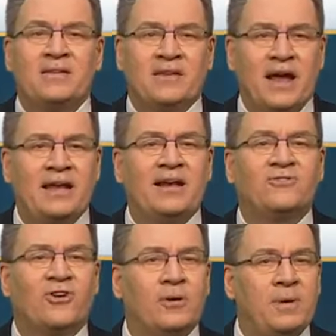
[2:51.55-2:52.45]
Tonight,
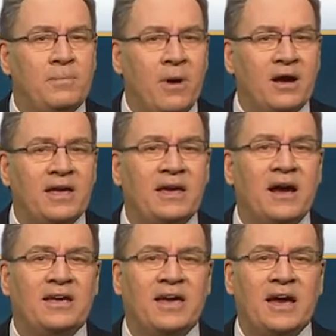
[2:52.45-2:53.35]
it's going to be muggy
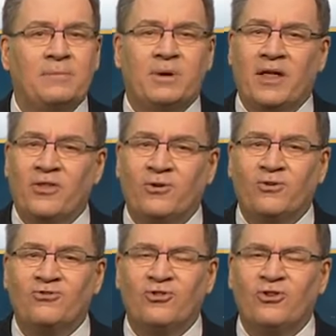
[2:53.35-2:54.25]
again, but on the
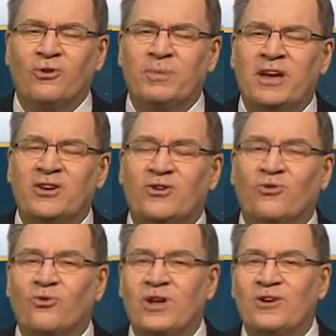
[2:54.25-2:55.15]
North Shore, you'll be a
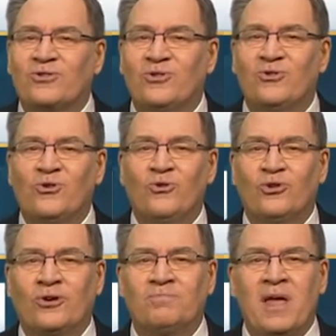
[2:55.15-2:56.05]
degree or two
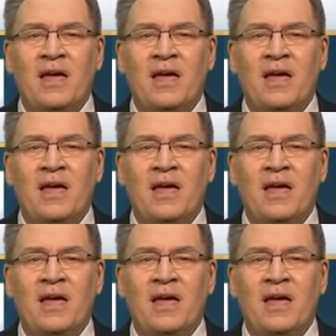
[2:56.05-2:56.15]
cooler.